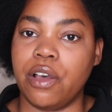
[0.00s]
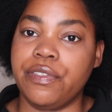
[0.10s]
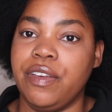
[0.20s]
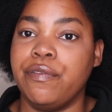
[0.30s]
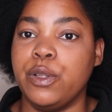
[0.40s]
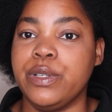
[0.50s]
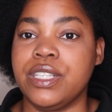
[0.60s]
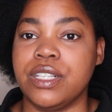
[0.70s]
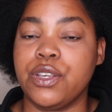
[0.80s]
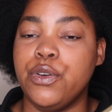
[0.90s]
lot of the
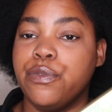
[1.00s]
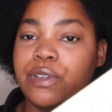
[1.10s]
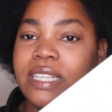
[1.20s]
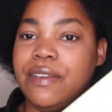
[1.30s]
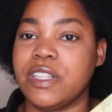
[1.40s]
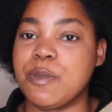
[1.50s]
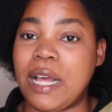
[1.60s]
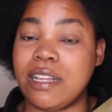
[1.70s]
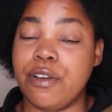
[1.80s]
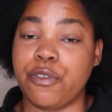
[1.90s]
influencers who've received this
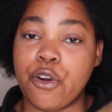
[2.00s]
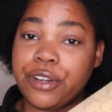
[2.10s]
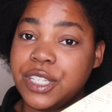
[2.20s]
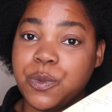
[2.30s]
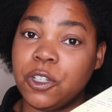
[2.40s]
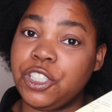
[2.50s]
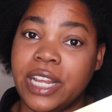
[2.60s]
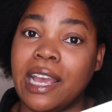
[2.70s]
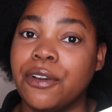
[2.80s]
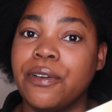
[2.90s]
palette have already swatched
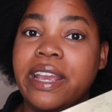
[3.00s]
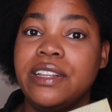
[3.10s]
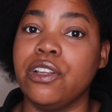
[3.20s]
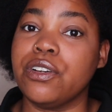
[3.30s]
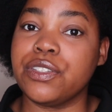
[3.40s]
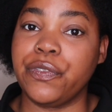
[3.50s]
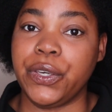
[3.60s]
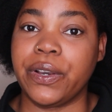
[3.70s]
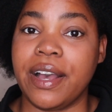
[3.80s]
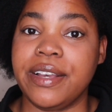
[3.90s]
it and created looks for
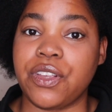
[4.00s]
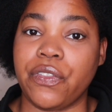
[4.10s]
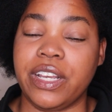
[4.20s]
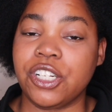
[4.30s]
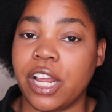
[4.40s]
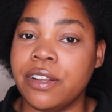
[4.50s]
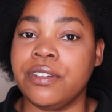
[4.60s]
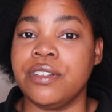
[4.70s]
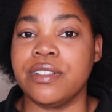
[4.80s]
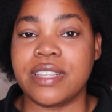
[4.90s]
you guys on their
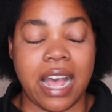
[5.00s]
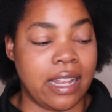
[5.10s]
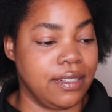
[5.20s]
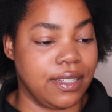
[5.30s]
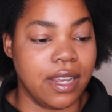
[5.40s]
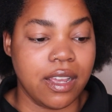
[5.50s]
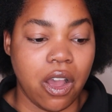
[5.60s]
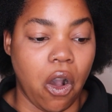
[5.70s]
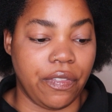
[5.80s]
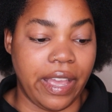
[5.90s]
channels and
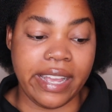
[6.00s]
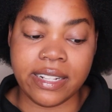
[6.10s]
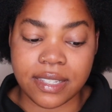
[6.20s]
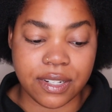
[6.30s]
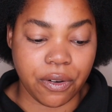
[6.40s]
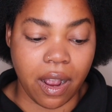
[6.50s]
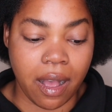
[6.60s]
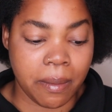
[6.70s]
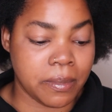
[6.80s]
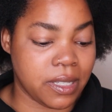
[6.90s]
on their
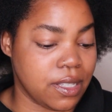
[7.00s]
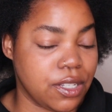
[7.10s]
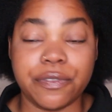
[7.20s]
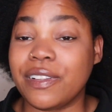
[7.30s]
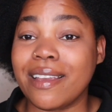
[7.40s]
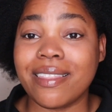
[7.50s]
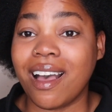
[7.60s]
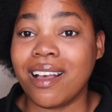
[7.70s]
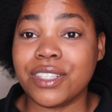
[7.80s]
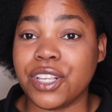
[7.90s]
Instagrams and stuff like
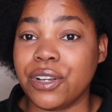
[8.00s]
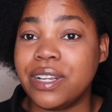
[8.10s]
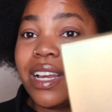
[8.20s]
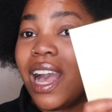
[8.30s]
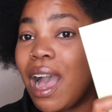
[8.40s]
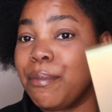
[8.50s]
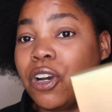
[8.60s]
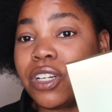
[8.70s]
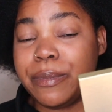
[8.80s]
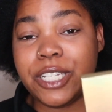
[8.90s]
that. So I'm
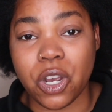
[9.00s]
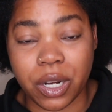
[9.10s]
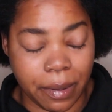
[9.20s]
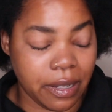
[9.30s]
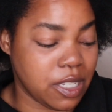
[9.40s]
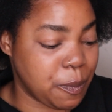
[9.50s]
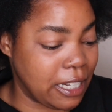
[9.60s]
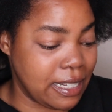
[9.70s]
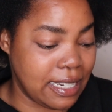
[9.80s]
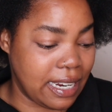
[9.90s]
not going to be talking about this
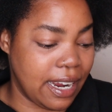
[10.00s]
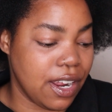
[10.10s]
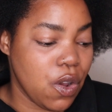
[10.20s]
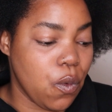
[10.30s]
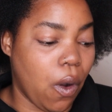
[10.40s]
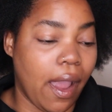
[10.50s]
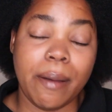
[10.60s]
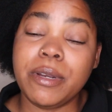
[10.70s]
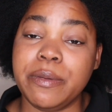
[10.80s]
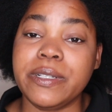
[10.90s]
palette today. What I
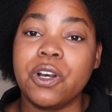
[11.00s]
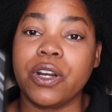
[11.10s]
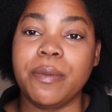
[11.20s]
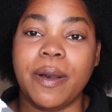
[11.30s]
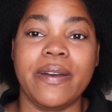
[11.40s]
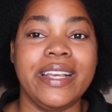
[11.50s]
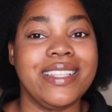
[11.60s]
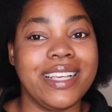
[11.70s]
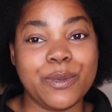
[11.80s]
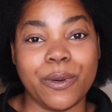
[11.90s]
am going to be talking about is
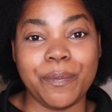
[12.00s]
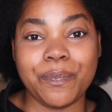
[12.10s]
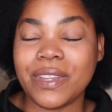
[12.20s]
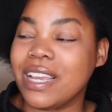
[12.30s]
this one.